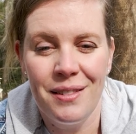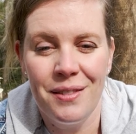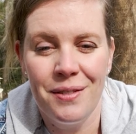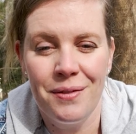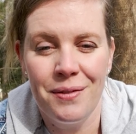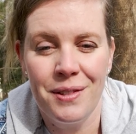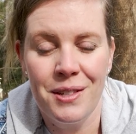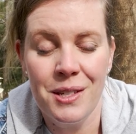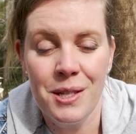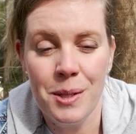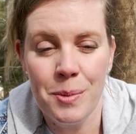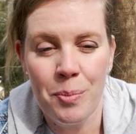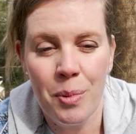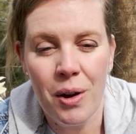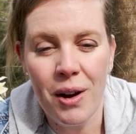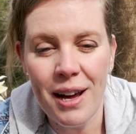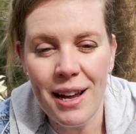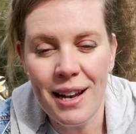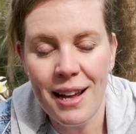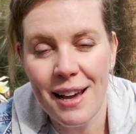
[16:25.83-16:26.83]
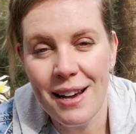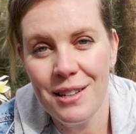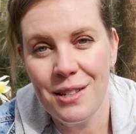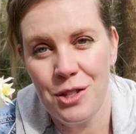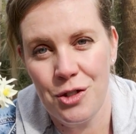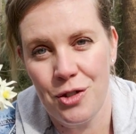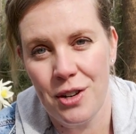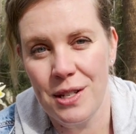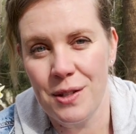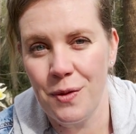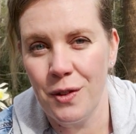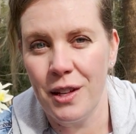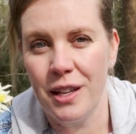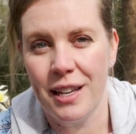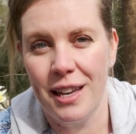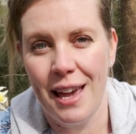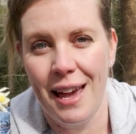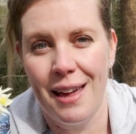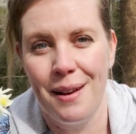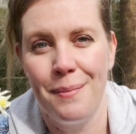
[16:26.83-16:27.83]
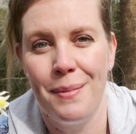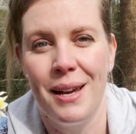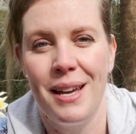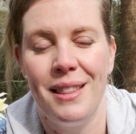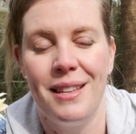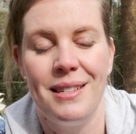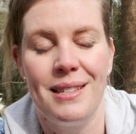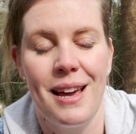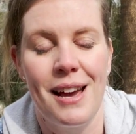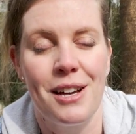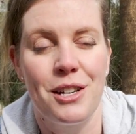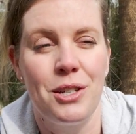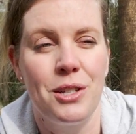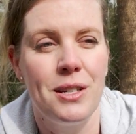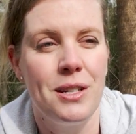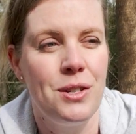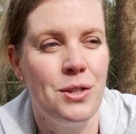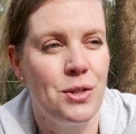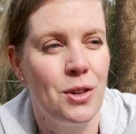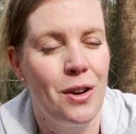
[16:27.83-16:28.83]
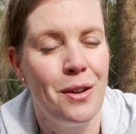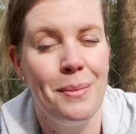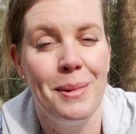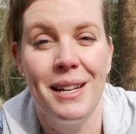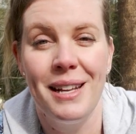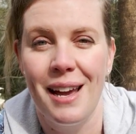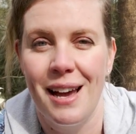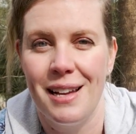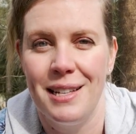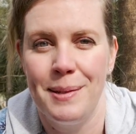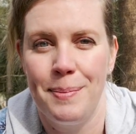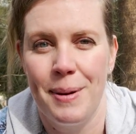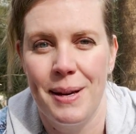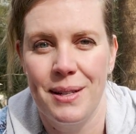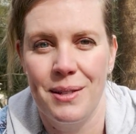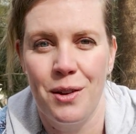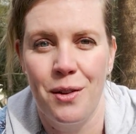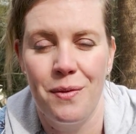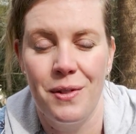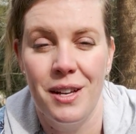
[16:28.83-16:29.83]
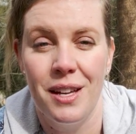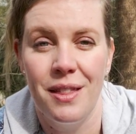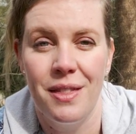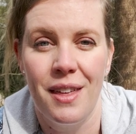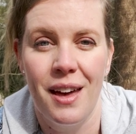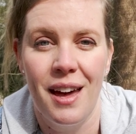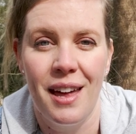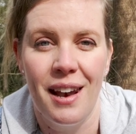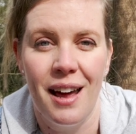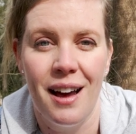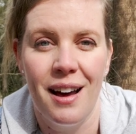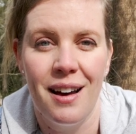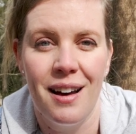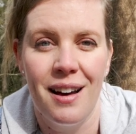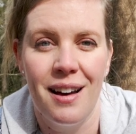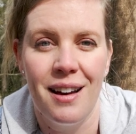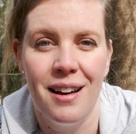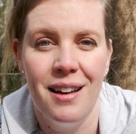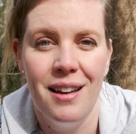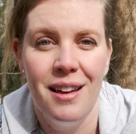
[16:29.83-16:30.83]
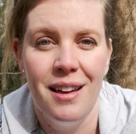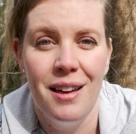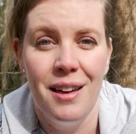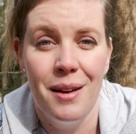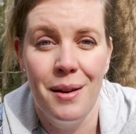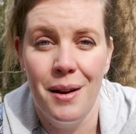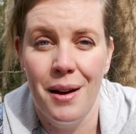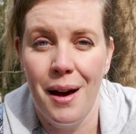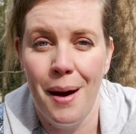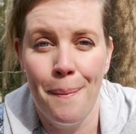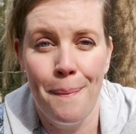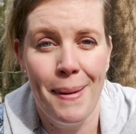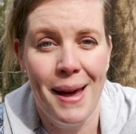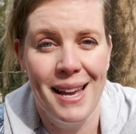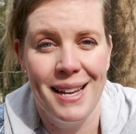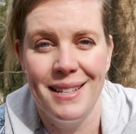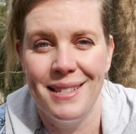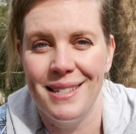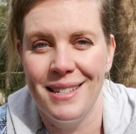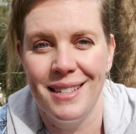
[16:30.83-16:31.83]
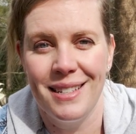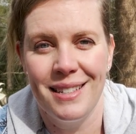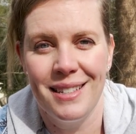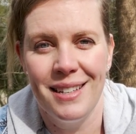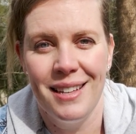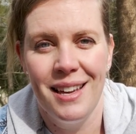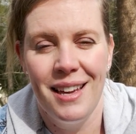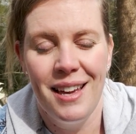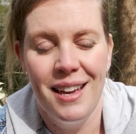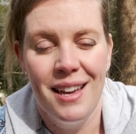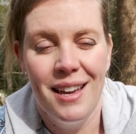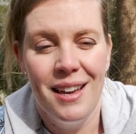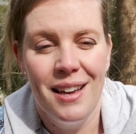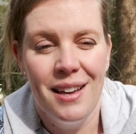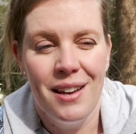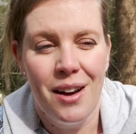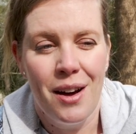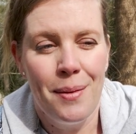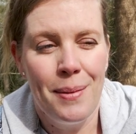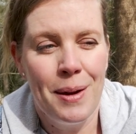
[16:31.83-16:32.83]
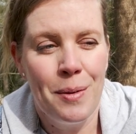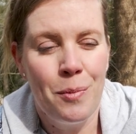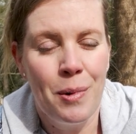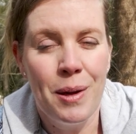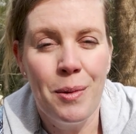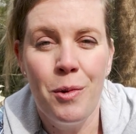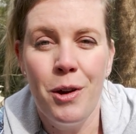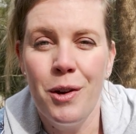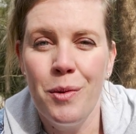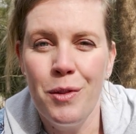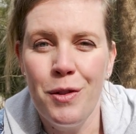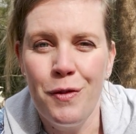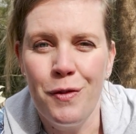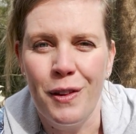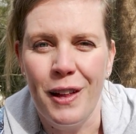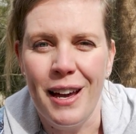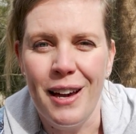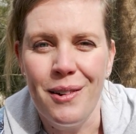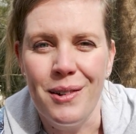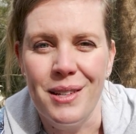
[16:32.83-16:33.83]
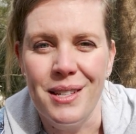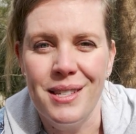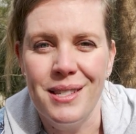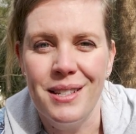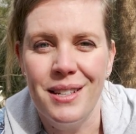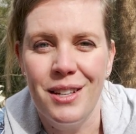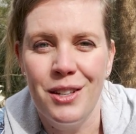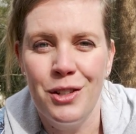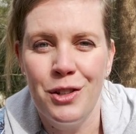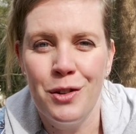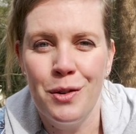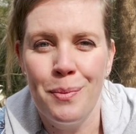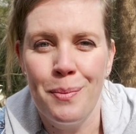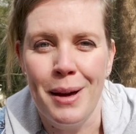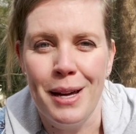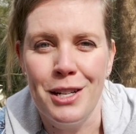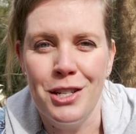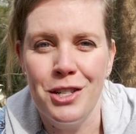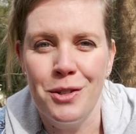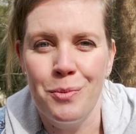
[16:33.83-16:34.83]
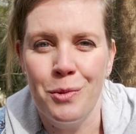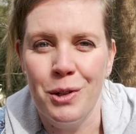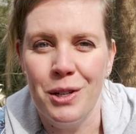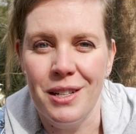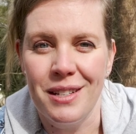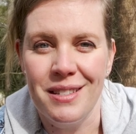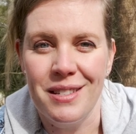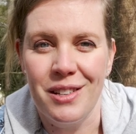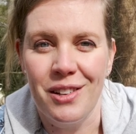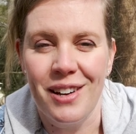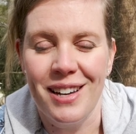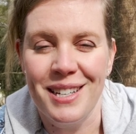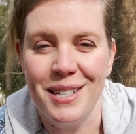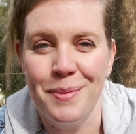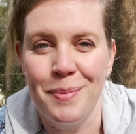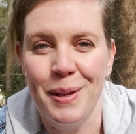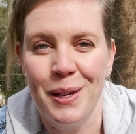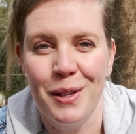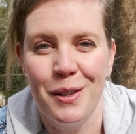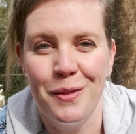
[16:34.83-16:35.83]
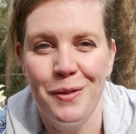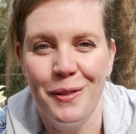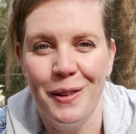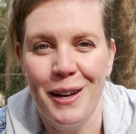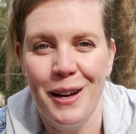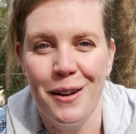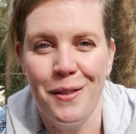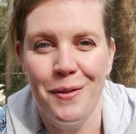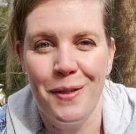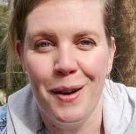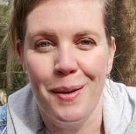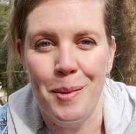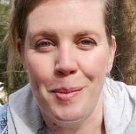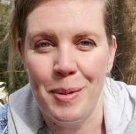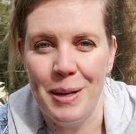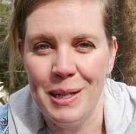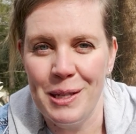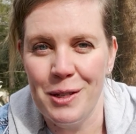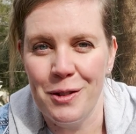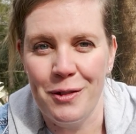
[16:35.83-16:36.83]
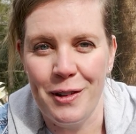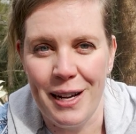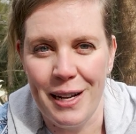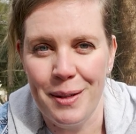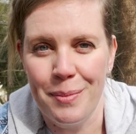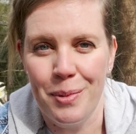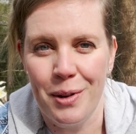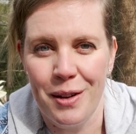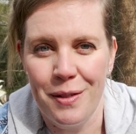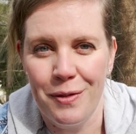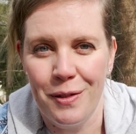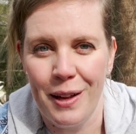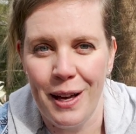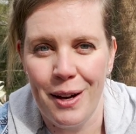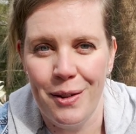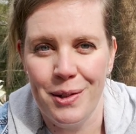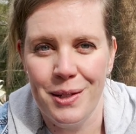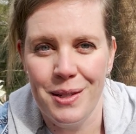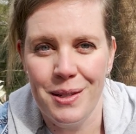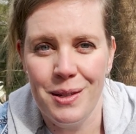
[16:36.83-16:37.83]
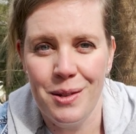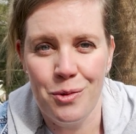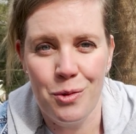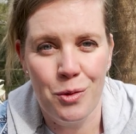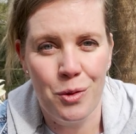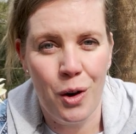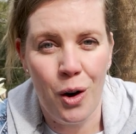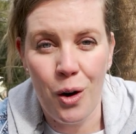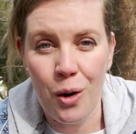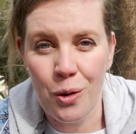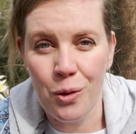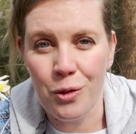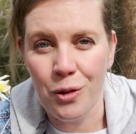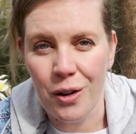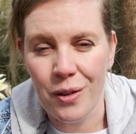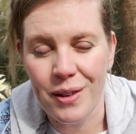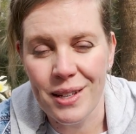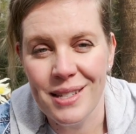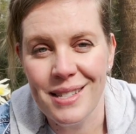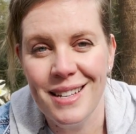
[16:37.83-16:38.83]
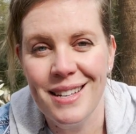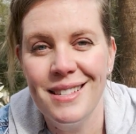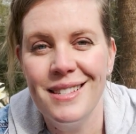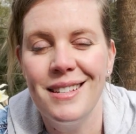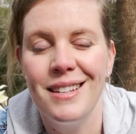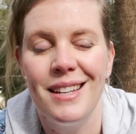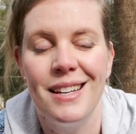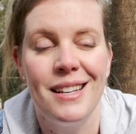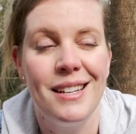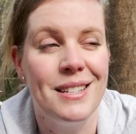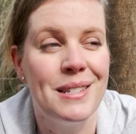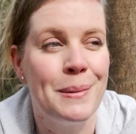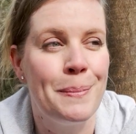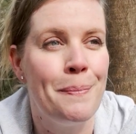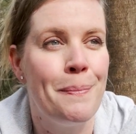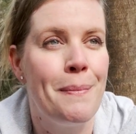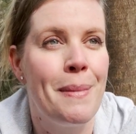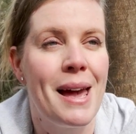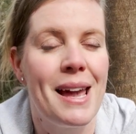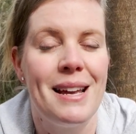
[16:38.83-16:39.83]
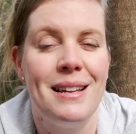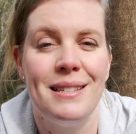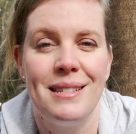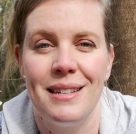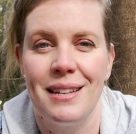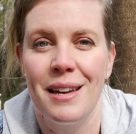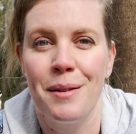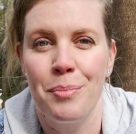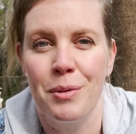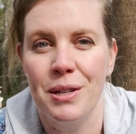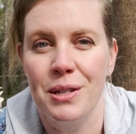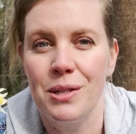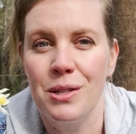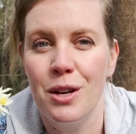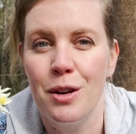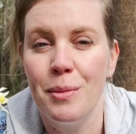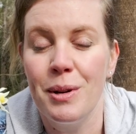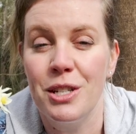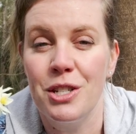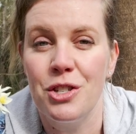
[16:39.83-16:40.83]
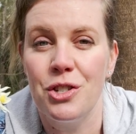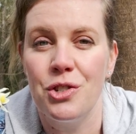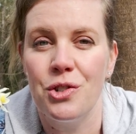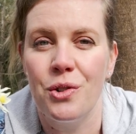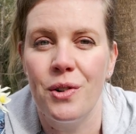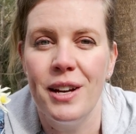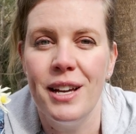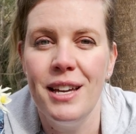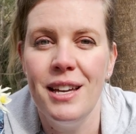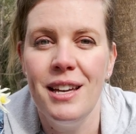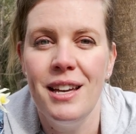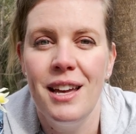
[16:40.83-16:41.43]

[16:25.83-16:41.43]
Despite how stressful it can be, there's actually so many aspects of it that are amazing. I mean, we work with flowers. Can you imagine what it's like to be on a flower farm and be surrounded by flowers through the whole growing season? It is amazing. It brings so much joy.